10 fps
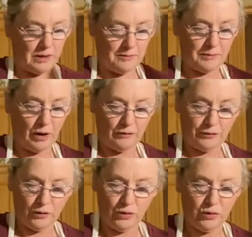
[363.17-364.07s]
of
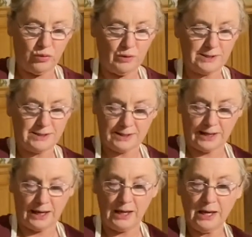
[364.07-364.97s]

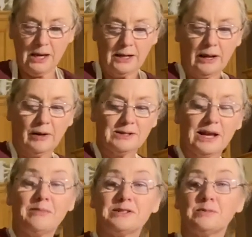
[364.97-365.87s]
whiskey. Now a
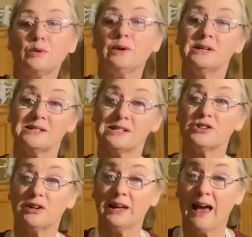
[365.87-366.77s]
tablespoon is
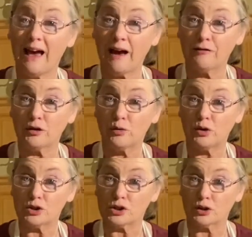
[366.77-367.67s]
literally half a
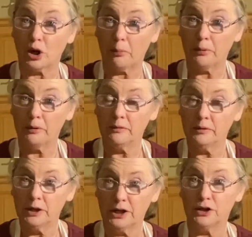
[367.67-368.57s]
quarter cup.
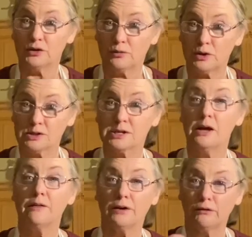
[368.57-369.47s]
In other words,
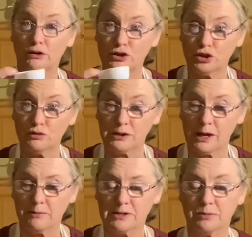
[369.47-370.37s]
there are 2
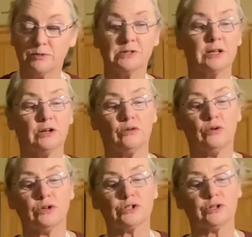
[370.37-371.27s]
tablespoons in a
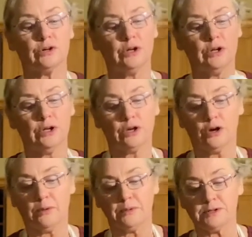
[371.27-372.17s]
quarter
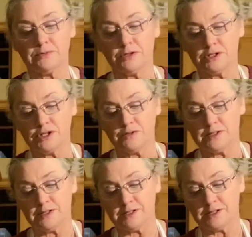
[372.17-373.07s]
cup. So I'm just using
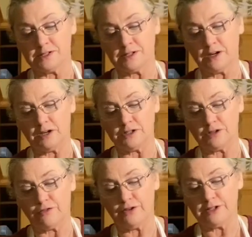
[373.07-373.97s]
this as a guide. Just
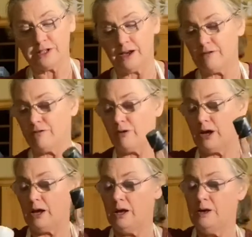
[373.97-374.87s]
fill it halfway,
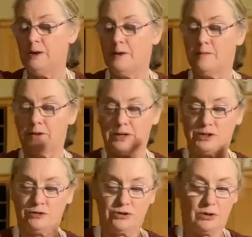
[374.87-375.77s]
and that's your
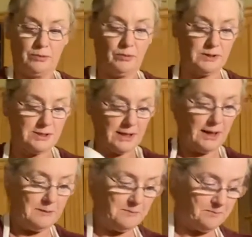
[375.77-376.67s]
drop of whiskey
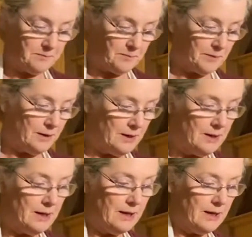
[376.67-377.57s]

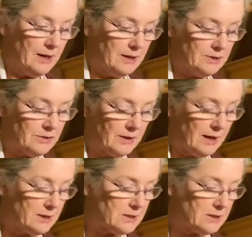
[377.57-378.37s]
into that.